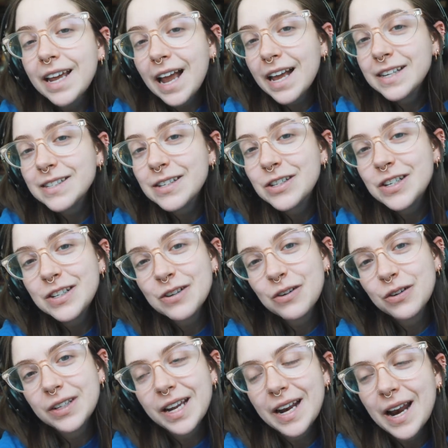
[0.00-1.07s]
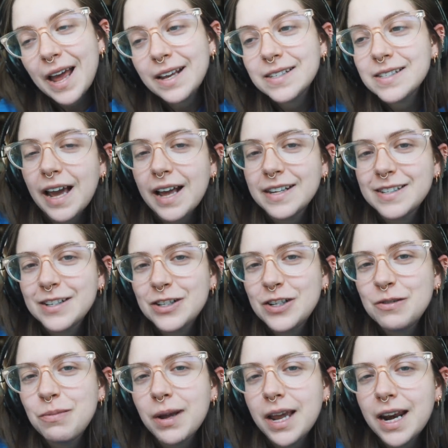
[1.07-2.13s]
yes she's called Inez yes
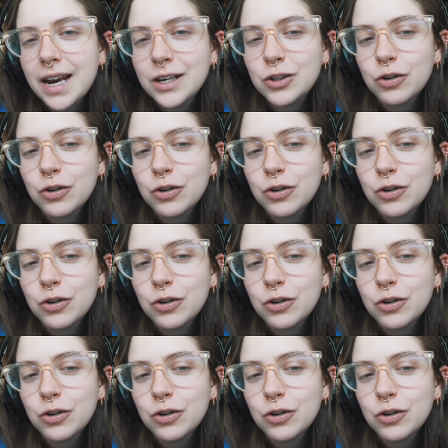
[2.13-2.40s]
she's beginning